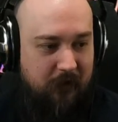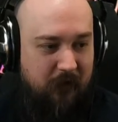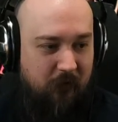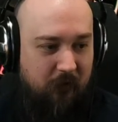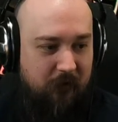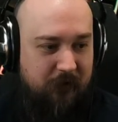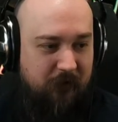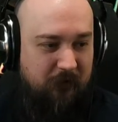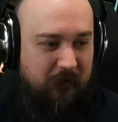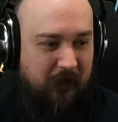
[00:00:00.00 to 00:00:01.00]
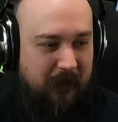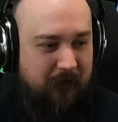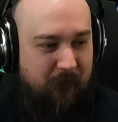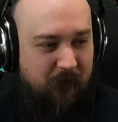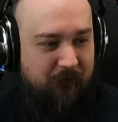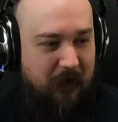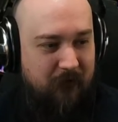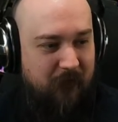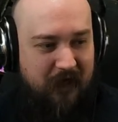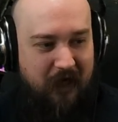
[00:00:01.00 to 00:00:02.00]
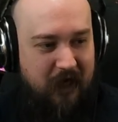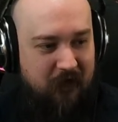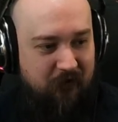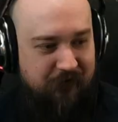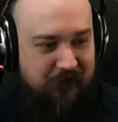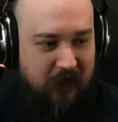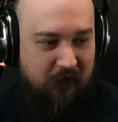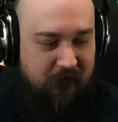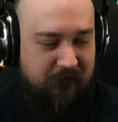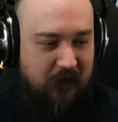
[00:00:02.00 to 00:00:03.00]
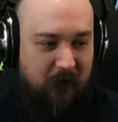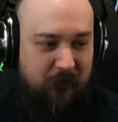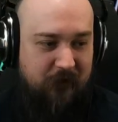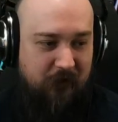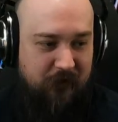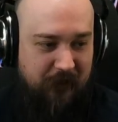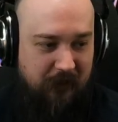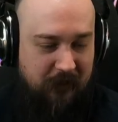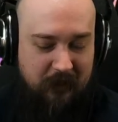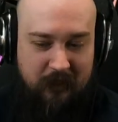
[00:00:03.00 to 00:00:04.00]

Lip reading: in order to like prevent mechanical sounds, I was using